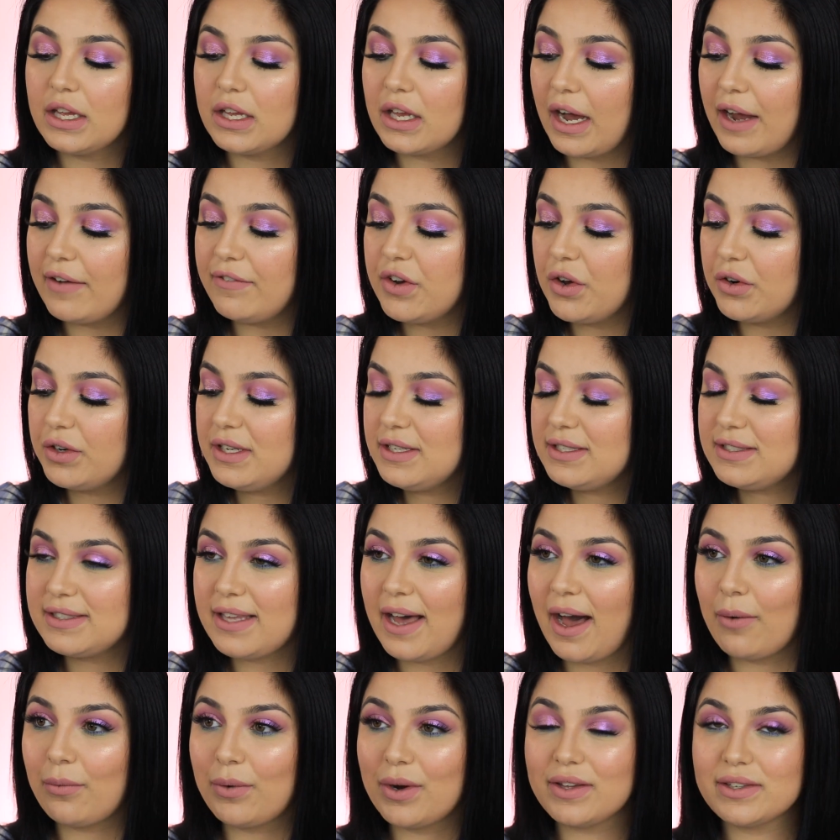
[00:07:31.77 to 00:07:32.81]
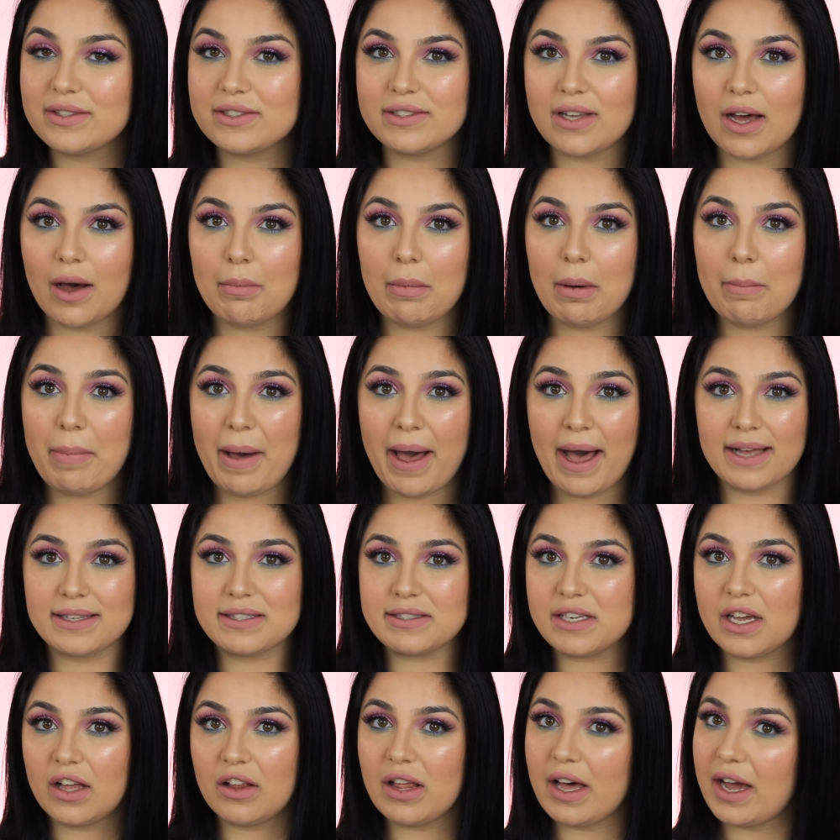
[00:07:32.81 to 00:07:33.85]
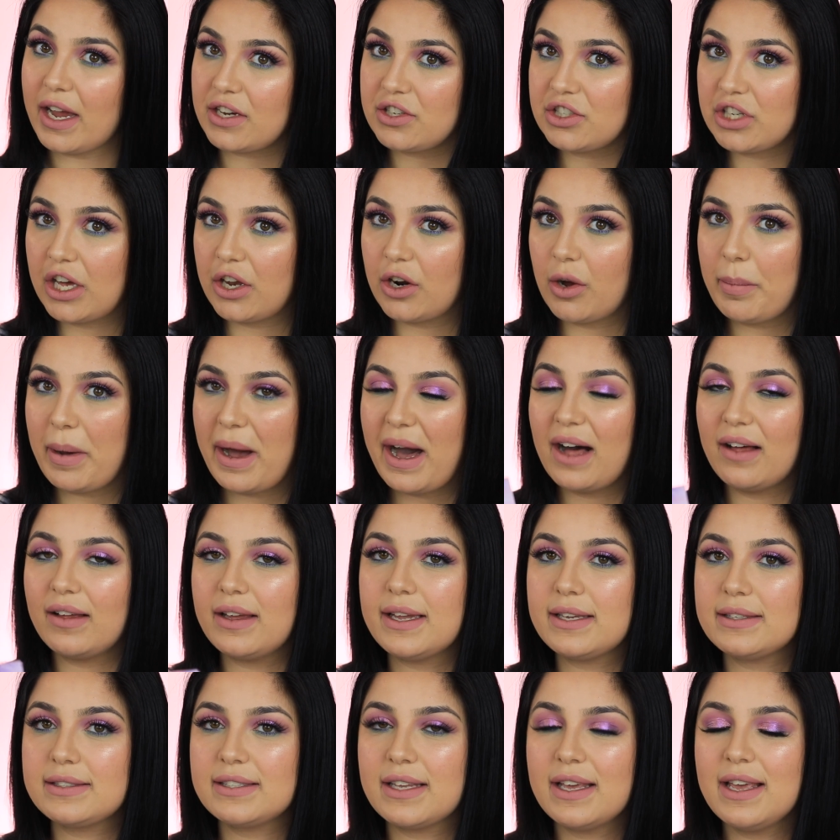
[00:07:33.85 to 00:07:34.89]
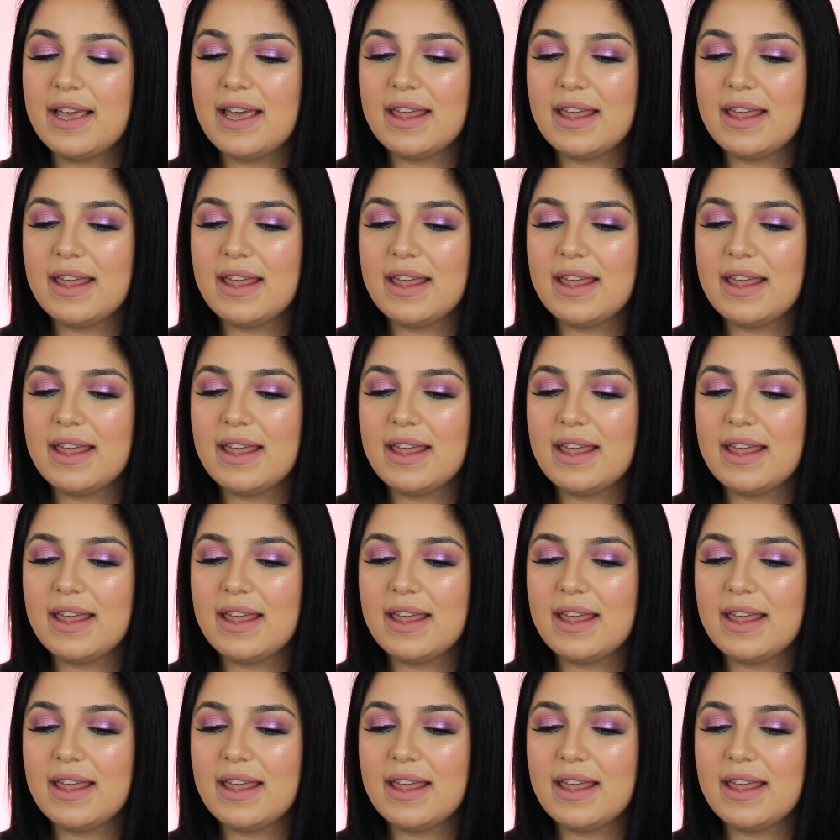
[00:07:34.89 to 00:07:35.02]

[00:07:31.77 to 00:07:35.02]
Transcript: I've noticed that with some pastel eyeshadow palettes,